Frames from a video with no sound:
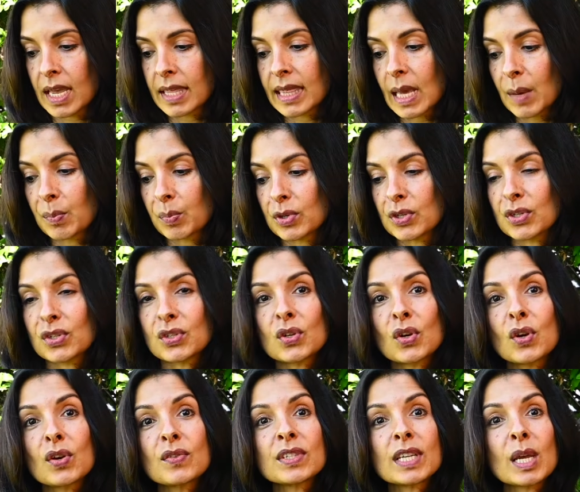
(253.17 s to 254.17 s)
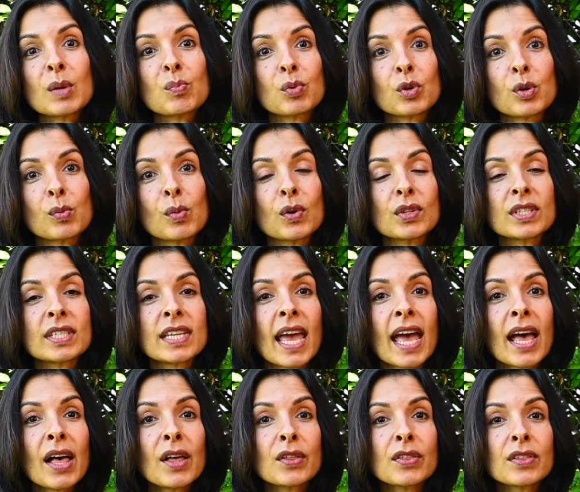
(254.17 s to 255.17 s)
that preserves and promotes
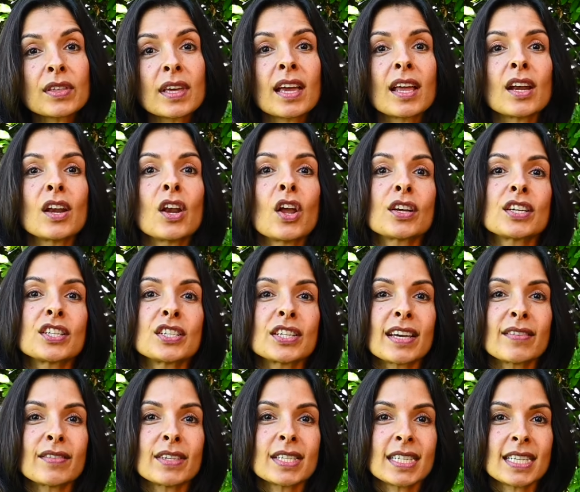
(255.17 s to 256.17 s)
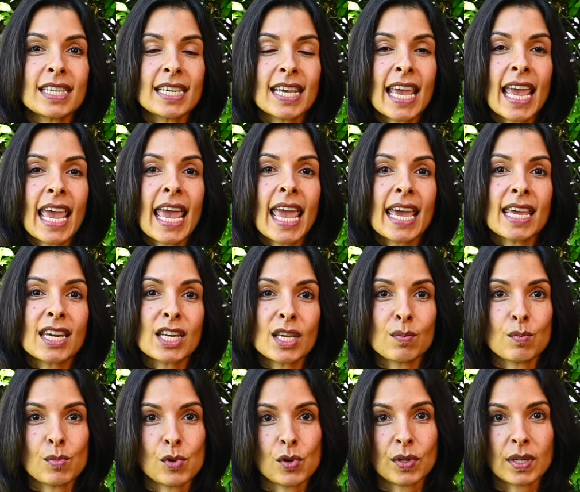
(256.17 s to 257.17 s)
health, longevity, and
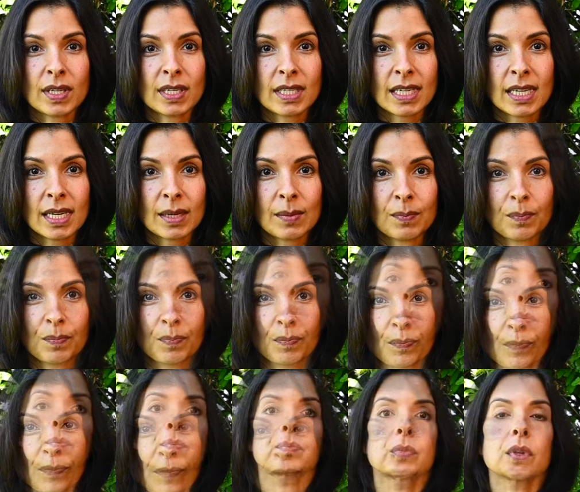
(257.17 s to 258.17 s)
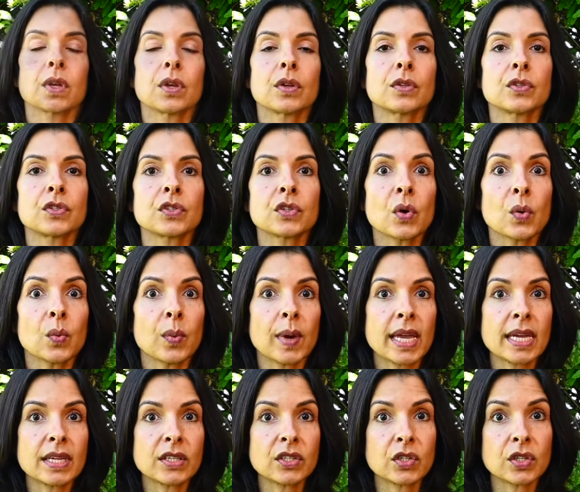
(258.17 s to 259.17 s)
immunity. So
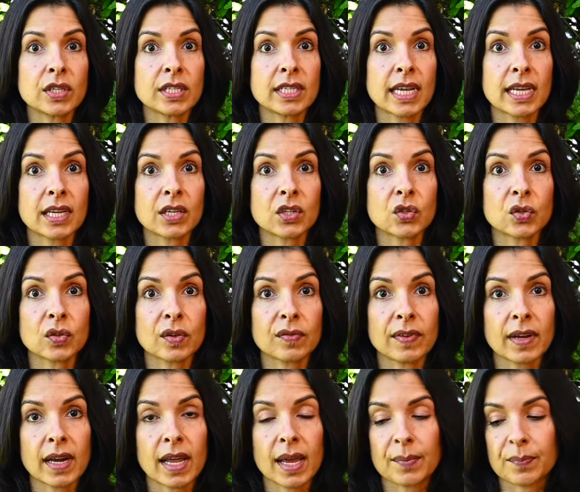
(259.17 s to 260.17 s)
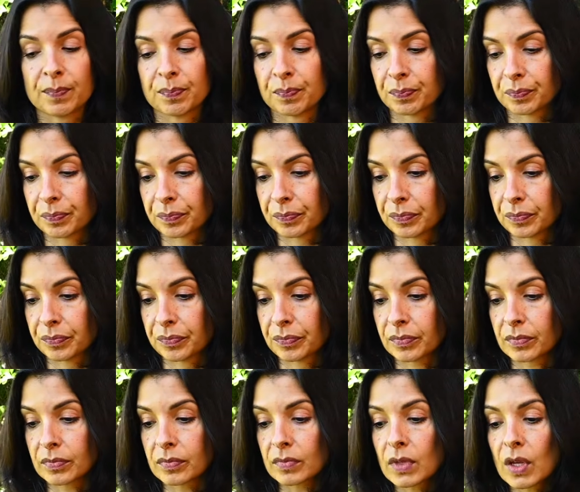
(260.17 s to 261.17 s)
ways to take Triphala.
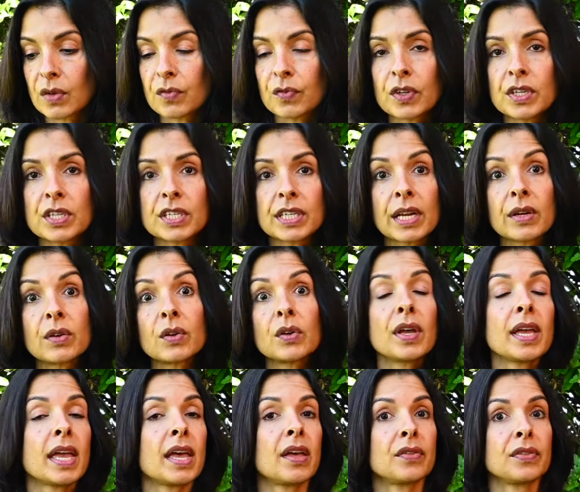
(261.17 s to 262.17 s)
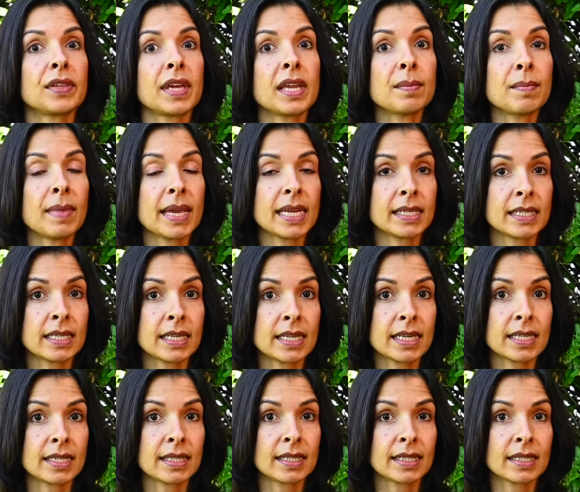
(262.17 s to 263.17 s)
For general health and
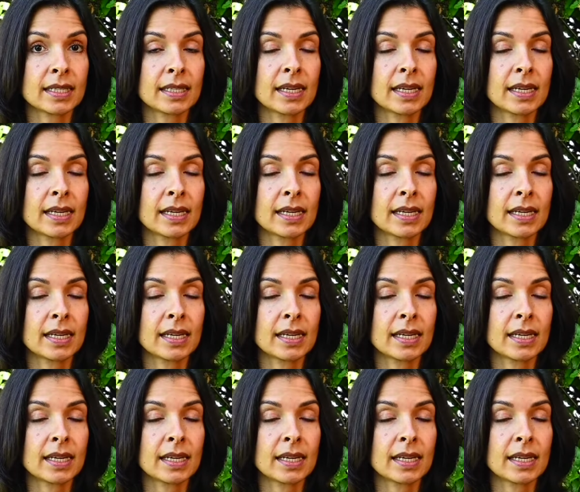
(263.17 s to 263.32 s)
maintenance,